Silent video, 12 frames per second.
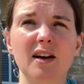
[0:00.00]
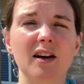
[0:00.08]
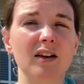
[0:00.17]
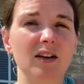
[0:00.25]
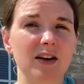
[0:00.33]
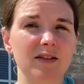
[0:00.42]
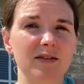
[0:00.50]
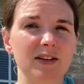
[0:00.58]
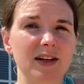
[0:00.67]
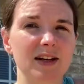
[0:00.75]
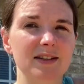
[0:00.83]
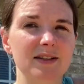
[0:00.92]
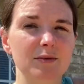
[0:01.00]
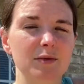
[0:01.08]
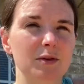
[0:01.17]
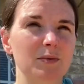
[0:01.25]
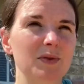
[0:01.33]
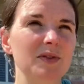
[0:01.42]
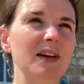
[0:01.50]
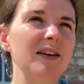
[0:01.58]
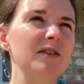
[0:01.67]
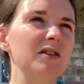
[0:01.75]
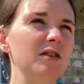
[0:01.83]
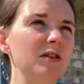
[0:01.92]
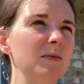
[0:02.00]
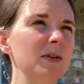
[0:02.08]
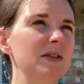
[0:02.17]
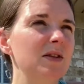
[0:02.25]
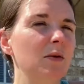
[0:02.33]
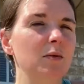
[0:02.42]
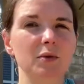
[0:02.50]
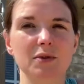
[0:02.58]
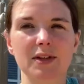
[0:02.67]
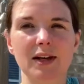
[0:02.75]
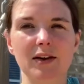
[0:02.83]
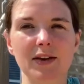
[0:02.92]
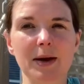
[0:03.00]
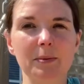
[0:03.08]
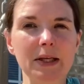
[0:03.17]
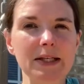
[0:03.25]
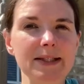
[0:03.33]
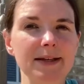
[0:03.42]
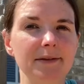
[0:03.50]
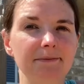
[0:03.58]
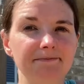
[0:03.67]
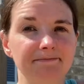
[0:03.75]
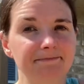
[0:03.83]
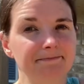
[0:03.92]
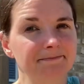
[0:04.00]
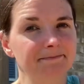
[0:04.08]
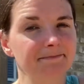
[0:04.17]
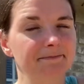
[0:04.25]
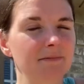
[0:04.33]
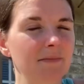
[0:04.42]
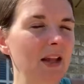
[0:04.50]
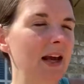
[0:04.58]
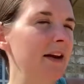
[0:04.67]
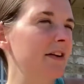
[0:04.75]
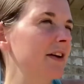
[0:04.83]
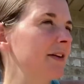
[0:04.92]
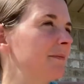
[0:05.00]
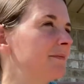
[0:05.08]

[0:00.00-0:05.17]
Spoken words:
a lot of the nights that we're supposed to have the tournament, so we'll see how that plays out. I don't know.